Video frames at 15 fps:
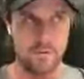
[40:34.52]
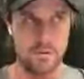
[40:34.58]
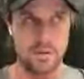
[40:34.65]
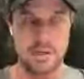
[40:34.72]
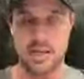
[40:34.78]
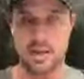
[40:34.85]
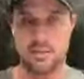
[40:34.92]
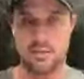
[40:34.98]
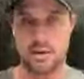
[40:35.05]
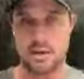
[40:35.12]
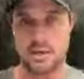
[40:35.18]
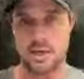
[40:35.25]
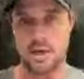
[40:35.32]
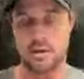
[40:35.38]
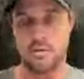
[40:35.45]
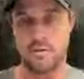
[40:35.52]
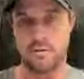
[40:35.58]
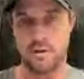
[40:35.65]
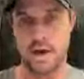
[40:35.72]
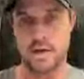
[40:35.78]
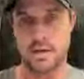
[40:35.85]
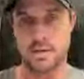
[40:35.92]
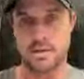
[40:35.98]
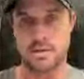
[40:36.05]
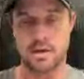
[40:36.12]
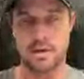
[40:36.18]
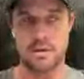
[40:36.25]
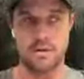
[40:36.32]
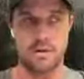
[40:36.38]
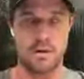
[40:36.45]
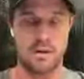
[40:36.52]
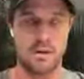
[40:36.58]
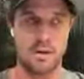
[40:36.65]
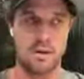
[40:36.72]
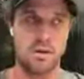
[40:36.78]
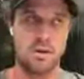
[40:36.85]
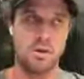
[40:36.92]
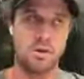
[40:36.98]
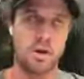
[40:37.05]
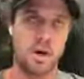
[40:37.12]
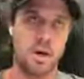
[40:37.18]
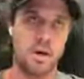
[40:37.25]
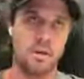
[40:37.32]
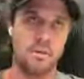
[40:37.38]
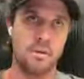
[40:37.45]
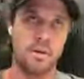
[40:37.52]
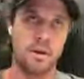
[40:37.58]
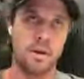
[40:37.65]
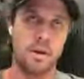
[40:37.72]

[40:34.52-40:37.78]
deliveries that you face, and you can't